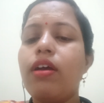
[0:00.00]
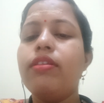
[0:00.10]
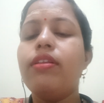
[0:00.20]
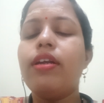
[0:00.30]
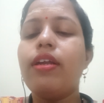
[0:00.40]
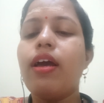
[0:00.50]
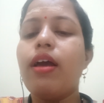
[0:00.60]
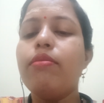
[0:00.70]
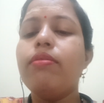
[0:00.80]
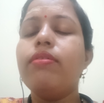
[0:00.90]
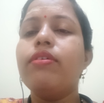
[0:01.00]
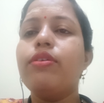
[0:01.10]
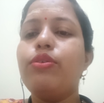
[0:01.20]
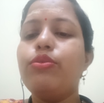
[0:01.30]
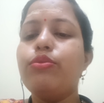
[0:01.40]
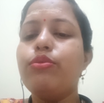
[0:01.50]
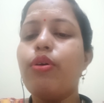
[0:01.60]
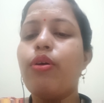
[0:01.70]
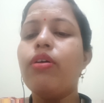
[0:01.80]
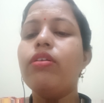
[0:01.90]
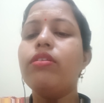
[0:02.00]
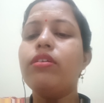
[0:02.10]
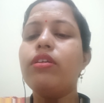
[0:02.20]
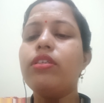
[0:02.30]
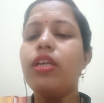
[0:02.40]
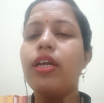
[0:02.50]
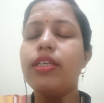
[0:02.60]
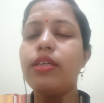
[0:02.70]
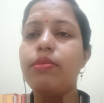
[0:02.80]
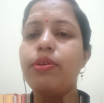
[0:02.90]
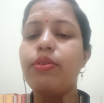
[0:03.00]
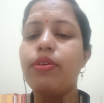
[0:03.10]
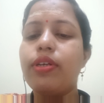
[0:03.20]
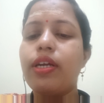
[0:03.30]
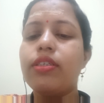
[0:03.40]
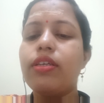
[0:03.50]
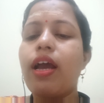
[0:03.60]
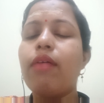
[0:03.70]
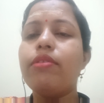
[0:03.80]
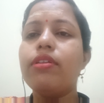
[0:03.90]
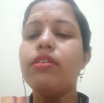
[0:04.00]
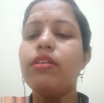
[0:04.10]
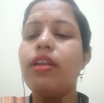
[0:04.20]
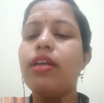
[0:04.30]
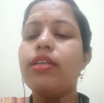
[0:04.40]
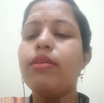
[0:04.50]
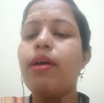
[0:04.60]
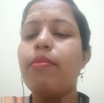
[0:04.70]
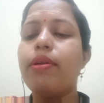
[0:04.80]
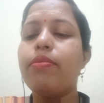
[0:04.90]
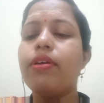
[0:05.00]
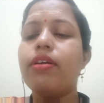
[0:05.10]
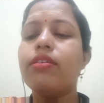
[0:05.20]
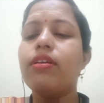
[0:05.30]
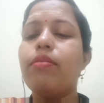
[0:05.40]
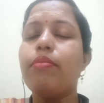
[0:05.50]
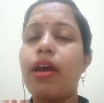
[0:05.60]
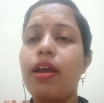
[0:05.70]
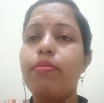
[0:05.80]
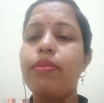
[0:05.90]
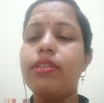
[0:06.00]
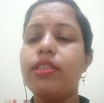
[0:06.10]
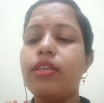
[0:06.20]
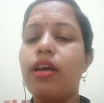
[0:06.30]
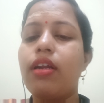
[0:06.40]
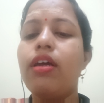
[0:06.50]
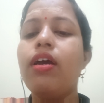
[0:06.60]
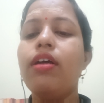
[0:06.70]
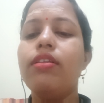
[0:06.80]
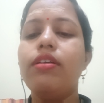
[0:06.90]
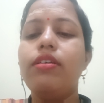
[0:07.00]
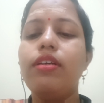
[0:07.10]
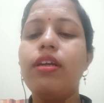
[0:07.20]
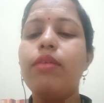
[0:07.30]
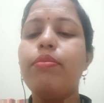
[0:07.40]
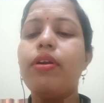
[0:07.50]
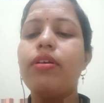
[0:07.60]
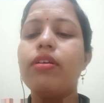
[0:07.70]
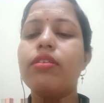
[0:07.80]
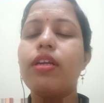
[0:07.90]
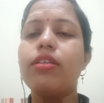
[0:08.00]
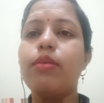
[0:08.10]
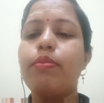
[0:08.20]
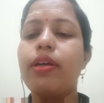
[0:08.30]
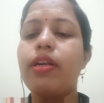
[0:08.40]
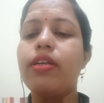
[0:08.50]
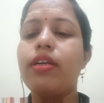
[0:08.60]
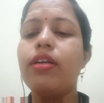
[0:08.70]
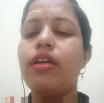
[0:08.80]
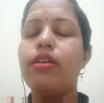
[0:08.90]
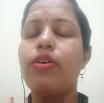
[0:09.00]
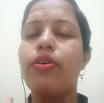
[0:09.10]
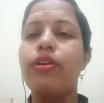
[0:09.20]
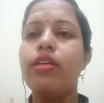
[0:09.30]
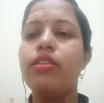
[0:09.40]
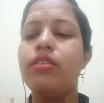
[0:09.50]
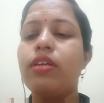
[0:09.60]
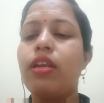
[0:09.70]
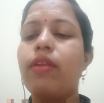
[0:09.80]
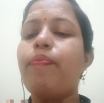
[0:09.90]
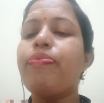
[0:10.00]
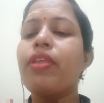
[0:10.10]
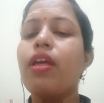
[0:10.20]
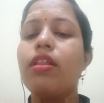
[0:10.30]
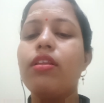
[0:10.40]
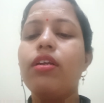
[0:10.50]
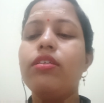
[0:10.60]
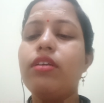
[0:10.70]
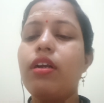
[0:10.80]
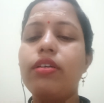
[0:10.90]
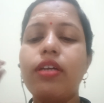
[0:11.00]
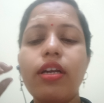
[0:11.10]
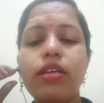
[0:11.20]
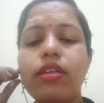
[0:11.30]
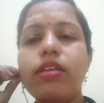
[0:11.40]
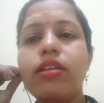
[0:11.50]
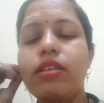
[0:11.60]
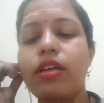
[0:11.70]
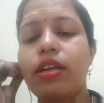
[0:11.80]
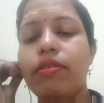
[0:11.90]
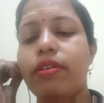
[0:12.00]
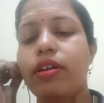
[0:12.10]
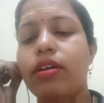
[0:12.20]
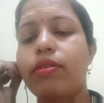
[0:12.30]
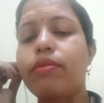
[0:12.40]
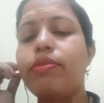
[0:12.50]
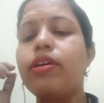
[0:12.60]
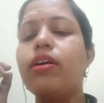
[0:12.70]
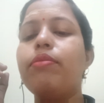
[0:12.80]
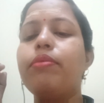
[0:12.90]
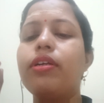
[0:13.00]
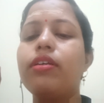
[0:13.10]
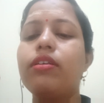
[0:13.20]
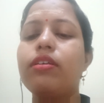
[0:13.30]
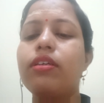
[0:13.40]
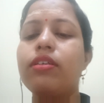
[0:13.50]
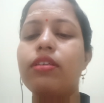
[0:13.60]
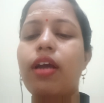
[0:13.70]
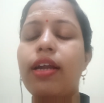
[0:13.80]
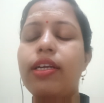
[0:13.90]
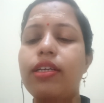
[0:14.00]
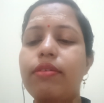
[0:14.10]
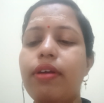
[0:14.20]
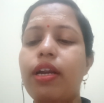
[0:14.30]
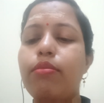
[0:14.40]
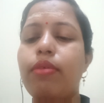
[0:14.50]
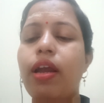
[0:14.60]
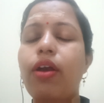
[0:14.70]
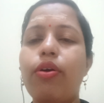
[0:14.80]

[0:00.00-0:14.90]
that have two or three selective nucleotides. After the selective amplification by PCR, the DNA products are separated on a gel. The resultant DNA fingerprint is identified by